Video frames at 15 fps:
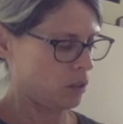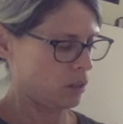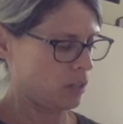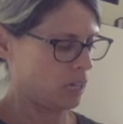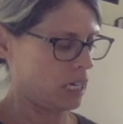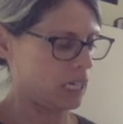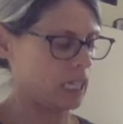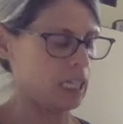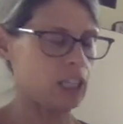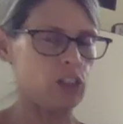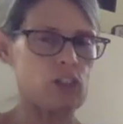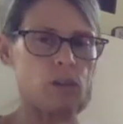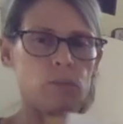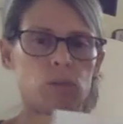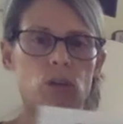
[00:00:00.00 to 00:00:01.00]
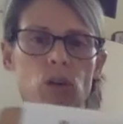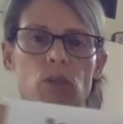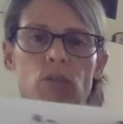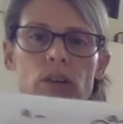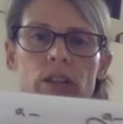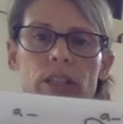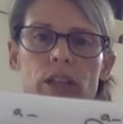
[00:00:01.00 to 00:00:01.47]
That E jumps
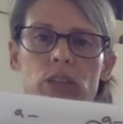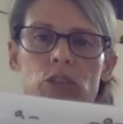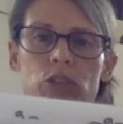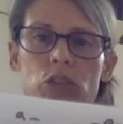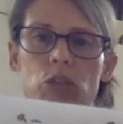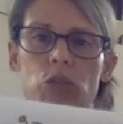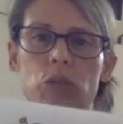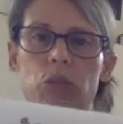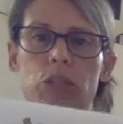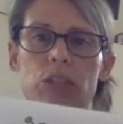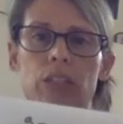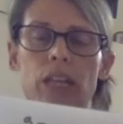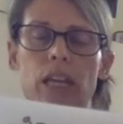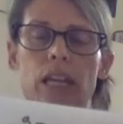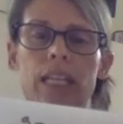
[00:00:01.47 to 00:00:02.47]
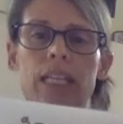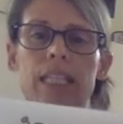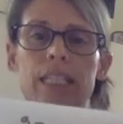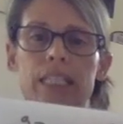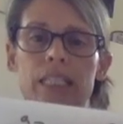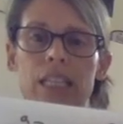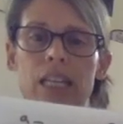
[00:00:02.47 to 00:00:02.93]
over and tells the U to say
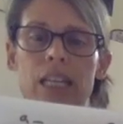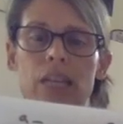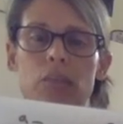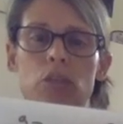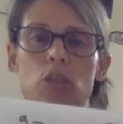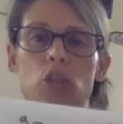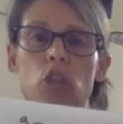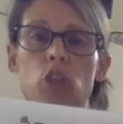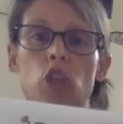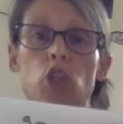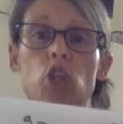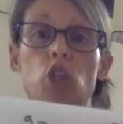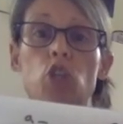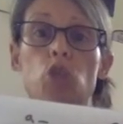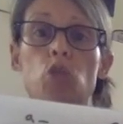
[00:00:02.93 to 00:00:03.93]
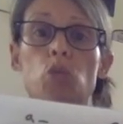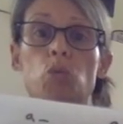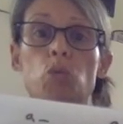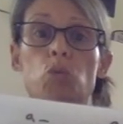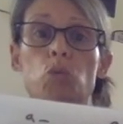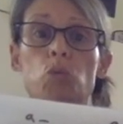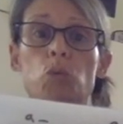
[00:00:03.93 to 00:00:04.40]
its name,
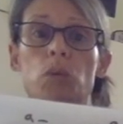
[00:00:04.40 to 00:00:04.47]
use.